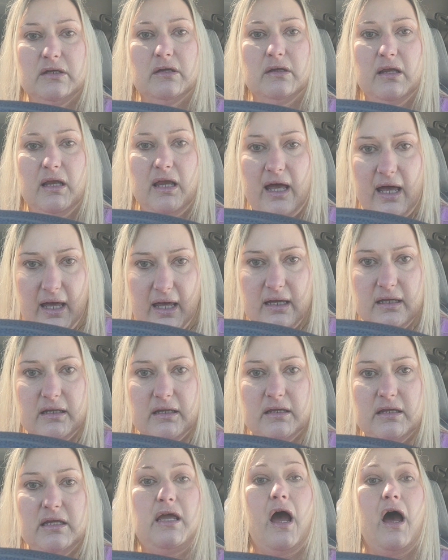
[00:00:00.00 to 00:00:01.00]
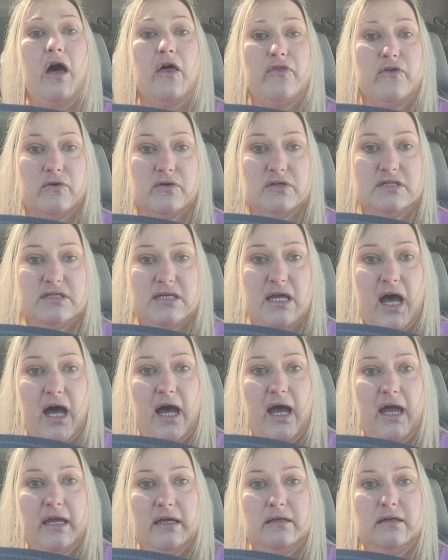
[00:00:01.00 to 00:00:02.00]
to let the other
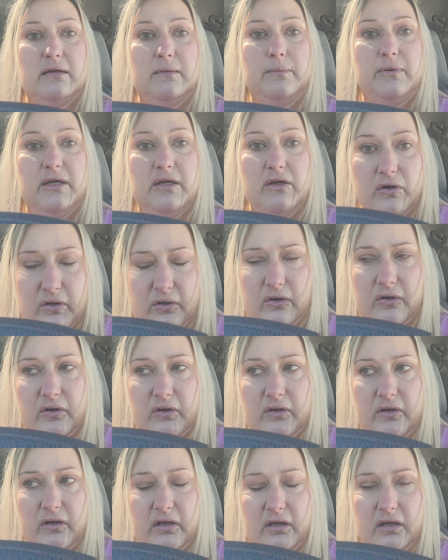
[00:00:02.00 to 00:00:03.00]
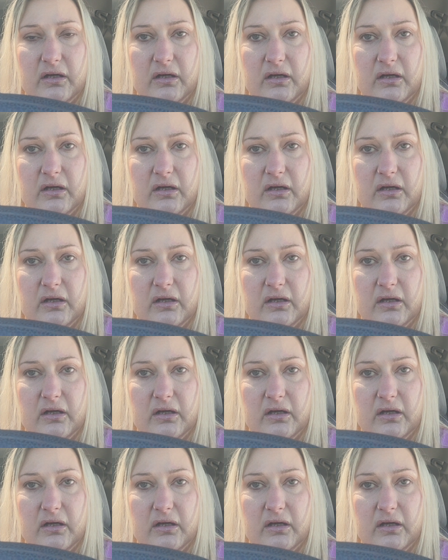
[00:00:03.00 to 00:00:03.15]
side be heard.